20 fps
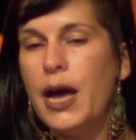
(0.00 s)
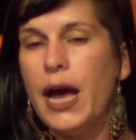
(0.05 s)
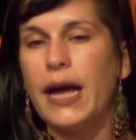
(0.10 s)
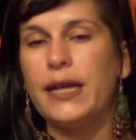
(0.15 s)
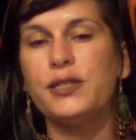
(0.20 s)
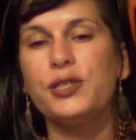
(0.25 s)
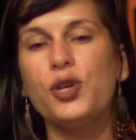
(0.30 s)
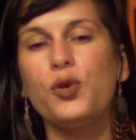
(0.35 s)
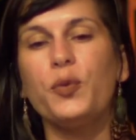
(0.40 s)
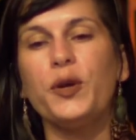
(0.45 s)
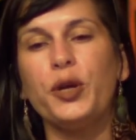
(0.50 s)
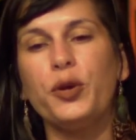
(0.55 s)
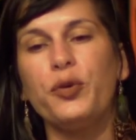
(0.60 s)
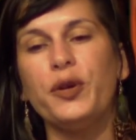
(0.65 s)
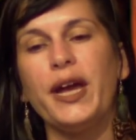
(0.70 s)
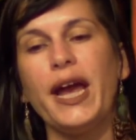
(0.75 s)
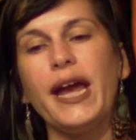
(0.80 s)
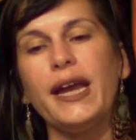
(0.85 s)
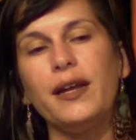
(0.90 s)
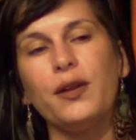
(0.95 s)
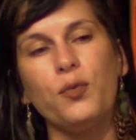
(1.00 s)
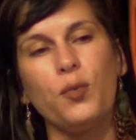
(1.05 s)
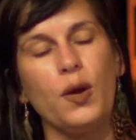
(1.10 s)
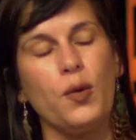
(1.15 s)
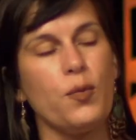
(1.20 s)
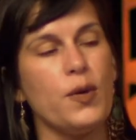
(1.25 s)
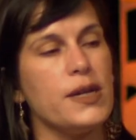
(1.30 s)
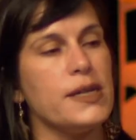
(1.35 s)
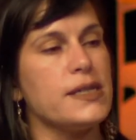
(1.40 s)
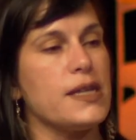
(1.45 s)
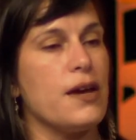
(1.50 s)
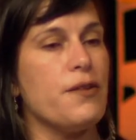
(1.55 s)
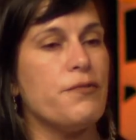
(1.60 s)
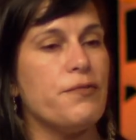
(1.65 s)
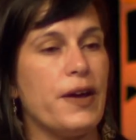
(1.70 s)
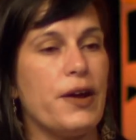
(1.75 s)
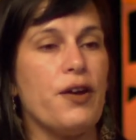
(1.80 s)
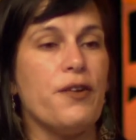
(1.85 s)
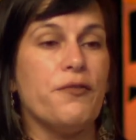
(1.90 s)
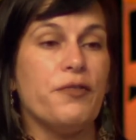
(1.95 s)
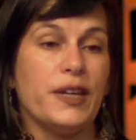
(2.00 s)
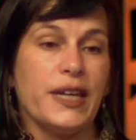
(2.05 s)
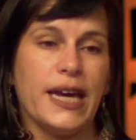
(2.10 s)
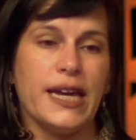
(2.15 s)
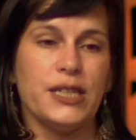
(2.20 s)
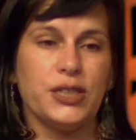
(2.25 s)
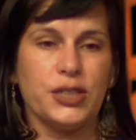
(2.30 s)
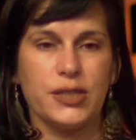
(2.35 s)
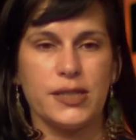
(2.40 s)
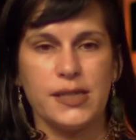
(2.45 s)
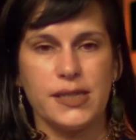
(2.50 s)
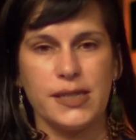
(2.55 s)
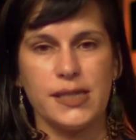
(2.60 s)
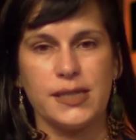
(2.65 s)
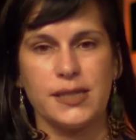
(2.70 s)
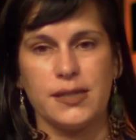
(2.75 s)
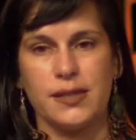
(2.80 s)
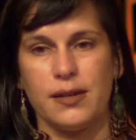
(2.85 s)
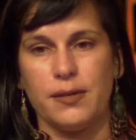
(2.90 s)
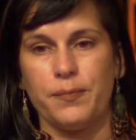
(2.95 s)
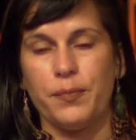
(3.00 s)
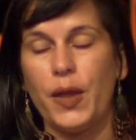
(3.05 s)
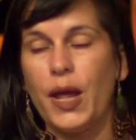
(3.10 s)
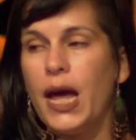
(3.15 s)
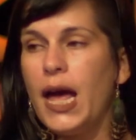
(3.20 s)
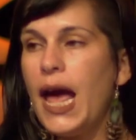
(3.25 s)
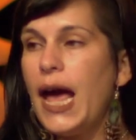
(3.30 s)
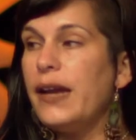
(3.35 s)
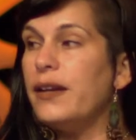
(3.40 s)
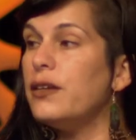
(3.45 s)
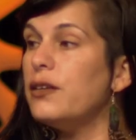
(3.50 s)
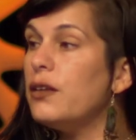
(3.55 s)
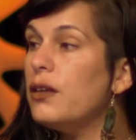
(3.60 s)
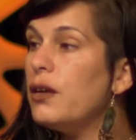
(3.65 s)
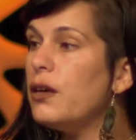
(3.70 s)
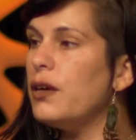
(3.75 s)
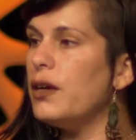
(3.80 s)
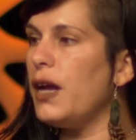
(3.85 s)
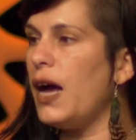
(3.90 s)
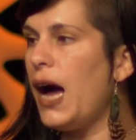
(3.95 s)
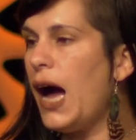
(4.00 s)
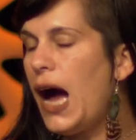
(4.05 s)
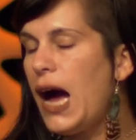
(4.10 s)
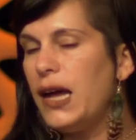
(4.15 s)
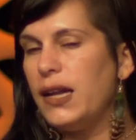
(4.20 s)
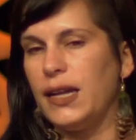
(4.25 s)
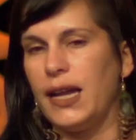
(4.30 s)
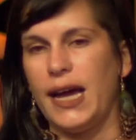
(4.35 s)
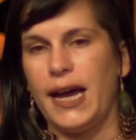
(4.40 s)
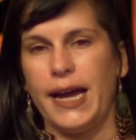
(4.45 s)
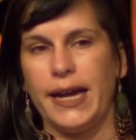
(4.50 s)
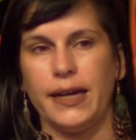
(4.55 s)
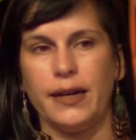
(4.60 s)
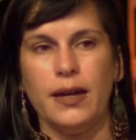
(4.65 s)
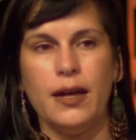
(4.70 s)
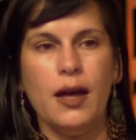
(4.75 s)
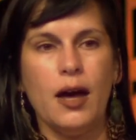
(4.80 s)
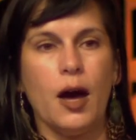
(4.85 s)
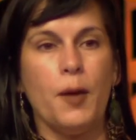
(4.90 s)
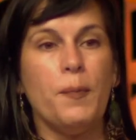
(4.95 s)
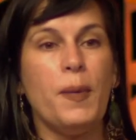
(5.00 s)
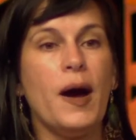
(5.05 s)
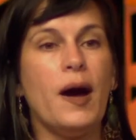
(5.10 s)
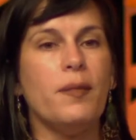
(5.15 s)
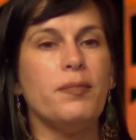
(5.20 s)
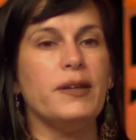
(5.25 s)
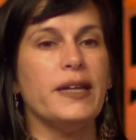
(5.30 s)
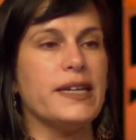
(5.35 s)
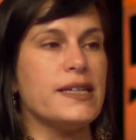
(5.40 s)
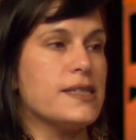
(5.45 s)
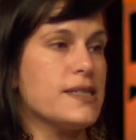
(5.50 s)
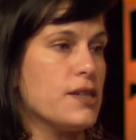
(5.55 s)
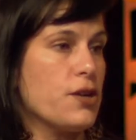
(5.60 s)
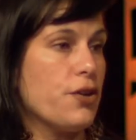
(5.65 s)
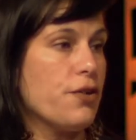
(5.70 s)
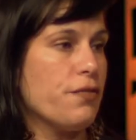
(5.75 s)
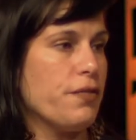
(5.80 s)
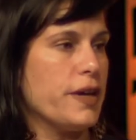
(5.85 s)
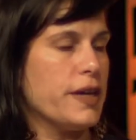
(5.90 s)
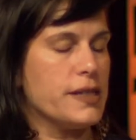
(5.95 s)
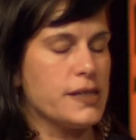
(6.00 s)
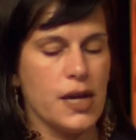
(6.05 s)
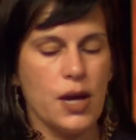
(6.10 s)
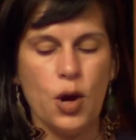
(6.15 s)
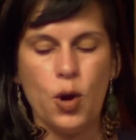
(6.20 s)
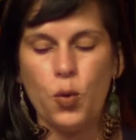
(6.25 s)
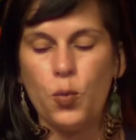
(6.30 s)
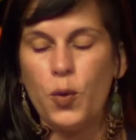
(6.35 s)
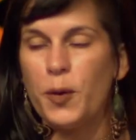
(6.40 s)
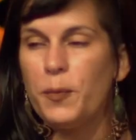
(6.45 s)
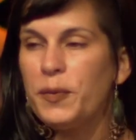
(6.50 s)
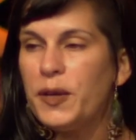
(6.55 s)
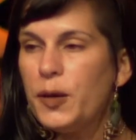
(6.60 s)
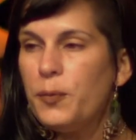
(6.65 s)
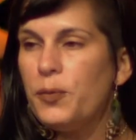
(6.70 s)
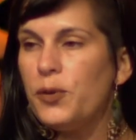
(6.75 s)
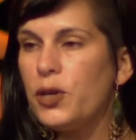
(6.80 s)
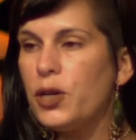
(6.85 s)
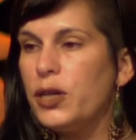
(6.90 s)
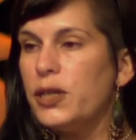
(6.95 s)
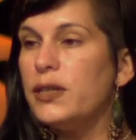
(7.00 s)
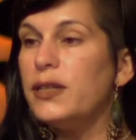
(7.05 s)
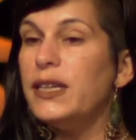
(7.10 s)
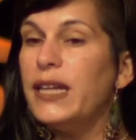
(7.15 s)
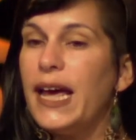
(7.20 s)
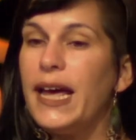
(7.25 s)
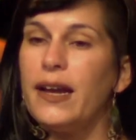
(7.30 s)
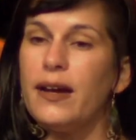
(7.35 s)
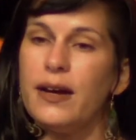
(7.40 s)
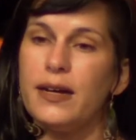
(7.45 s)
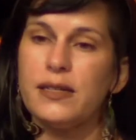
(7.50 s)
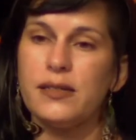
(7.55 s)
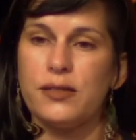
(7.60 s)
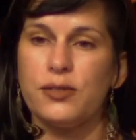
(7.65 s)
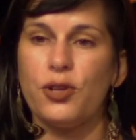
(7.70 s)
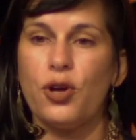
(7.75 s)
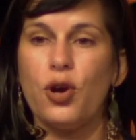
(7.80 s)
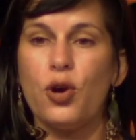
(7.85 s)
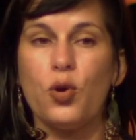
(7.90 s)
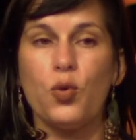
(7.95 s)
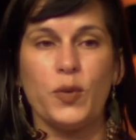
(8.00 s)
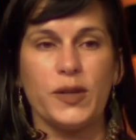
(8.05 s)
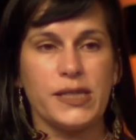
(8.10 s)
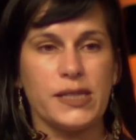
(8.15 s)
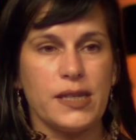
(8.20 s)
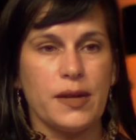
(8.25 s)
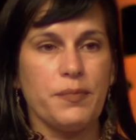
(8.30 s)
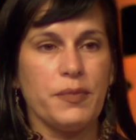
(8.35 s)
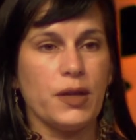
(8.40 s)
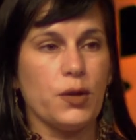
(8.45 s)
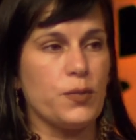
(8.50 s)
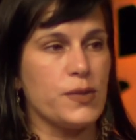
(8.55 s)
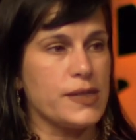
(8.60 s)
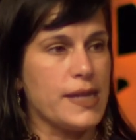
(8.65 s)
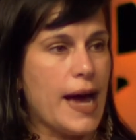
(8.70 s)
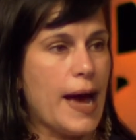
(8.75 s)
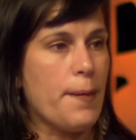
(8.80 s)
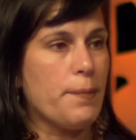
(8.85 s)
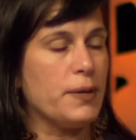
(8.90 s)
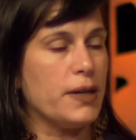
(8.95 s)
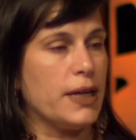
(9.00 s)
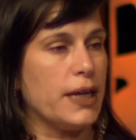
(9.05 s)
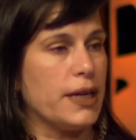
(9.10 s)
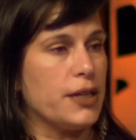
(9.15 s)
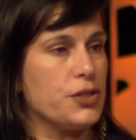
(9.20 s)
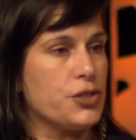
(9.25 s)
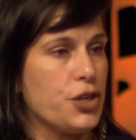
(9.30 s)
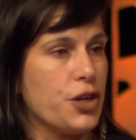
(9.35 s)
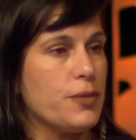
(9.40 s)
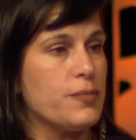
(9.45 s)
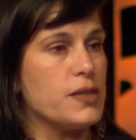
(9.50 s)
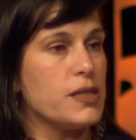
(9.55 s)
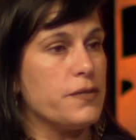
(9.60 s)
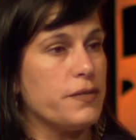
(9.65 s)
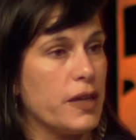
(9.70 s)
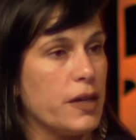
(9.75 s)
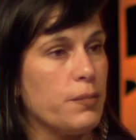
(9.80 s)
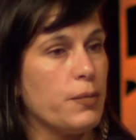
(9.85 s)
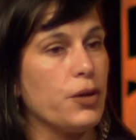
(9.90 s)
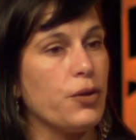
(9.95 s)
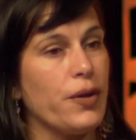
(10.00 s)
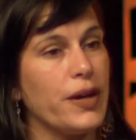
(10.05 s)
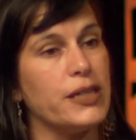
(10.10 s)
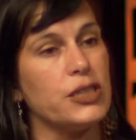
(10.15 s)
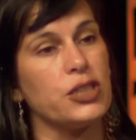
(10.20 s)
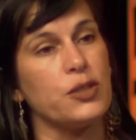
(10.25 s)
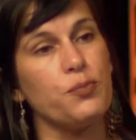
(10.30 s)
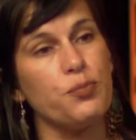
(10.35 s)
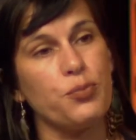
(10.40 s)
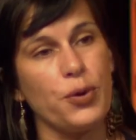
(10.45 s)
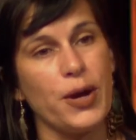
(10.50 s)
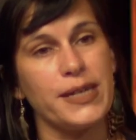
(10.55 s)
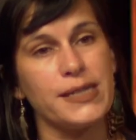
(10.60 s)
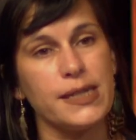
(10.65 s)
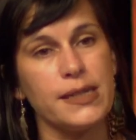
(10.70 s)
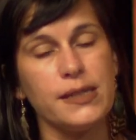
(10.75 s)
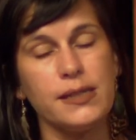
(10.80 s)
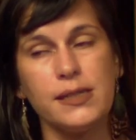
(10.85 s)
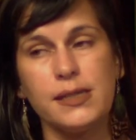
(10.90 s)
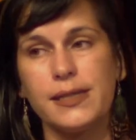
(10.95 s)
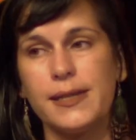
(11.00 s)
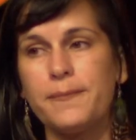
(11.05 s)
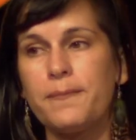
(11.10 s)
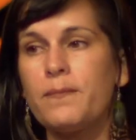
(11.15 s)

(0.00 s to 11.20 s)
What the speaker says: And so we created what was a verification system, an alert hotline, a public service where people could let us know when something was happening in terms of immigration presence